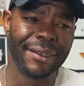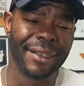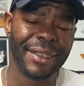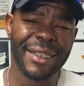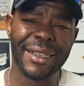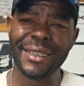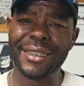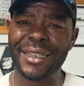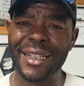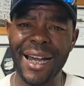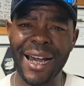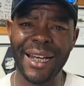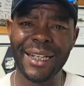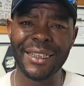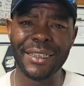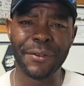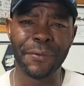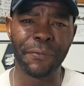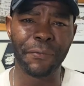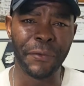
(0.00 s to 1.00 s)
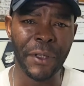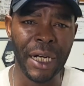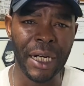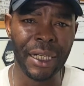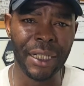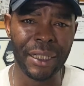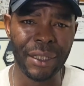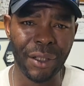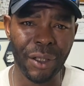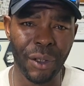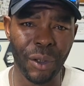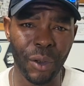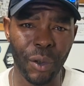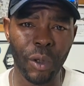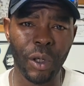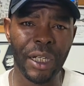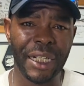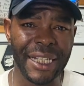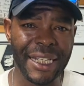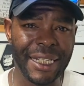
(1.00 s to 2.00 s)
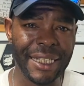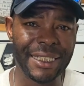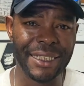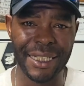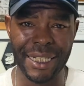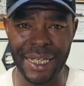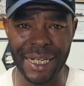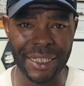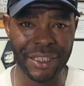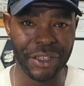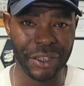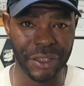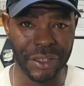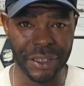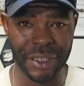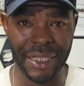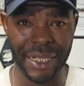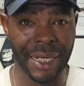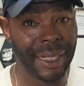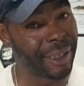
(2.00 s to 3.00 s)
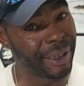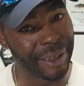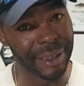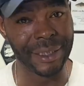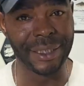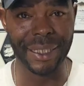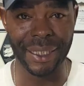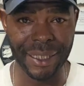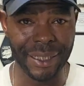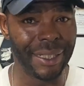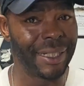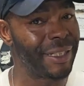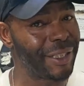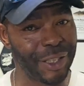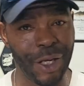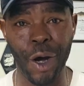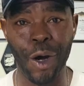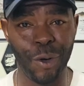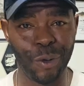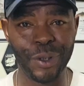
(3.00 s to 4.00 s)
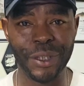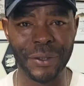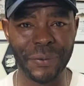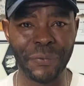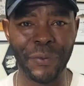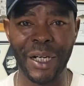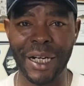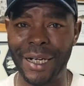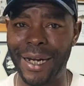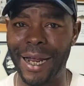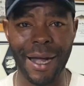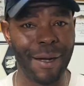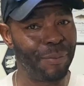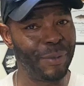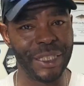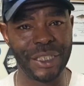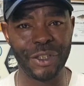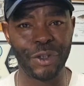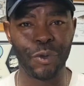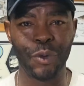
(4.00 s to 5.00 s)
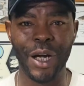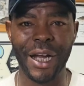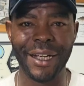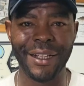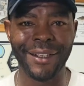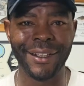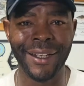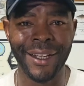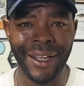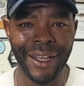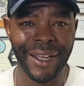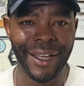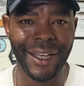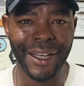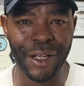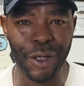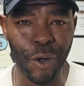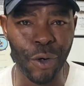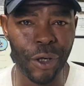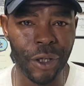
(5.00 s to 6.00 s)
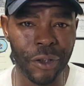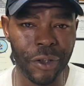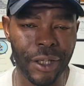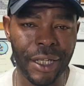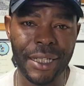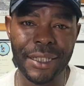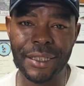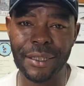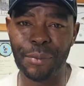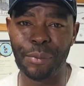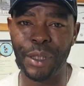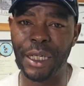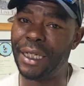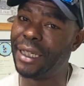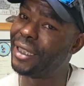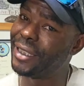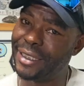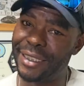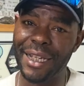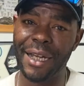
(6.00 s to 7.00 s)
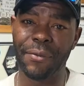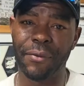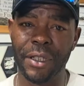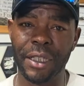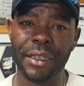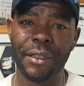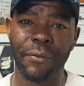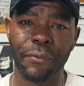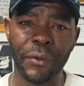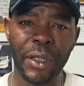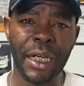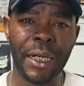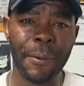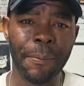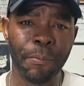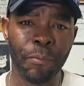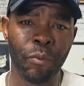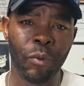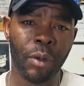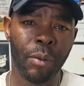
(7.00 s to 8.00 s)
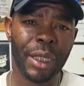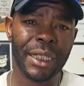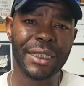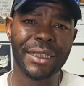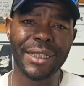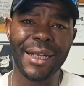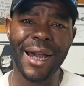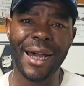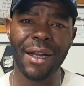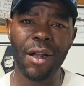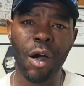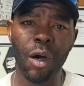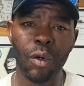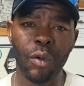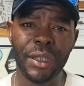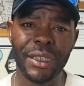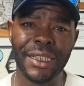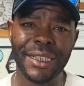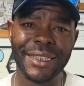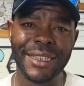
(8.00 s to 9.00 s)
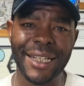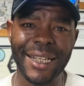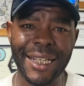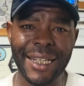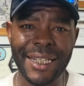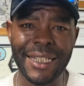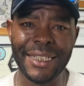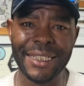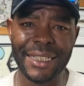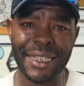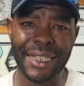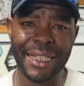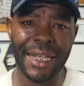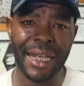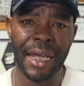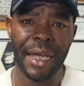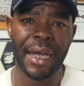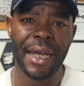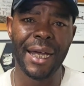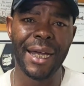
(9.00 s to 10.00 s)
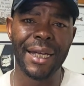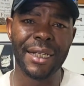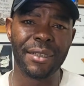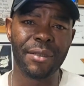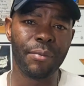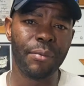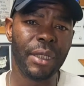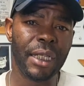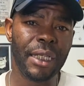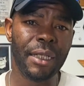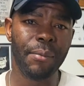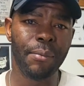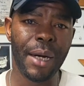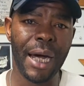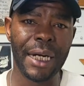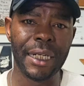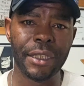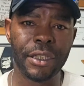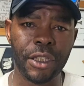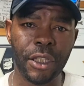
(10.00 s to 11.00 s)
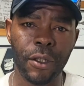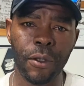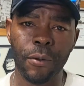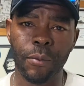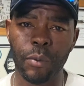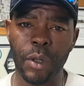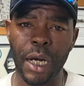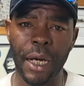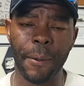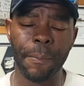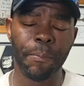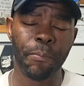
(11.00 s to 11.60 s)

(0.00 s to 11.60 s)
as fun or easy, I should say, because it's always fun. I'll be sweating and going crazy, but it's definitely fun. But it's not always as easy as many might assume, right?